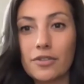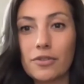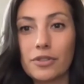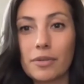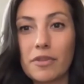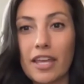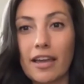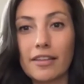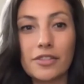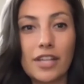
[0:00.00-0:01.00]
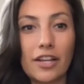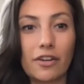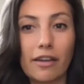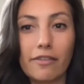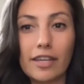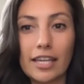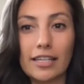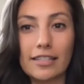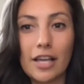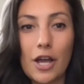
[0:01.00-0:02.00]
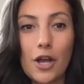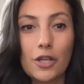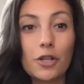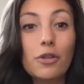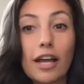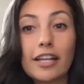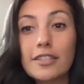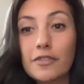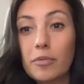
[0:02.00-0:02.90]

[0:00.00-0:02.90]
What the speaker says: through some of the answers that you're giving is your lines of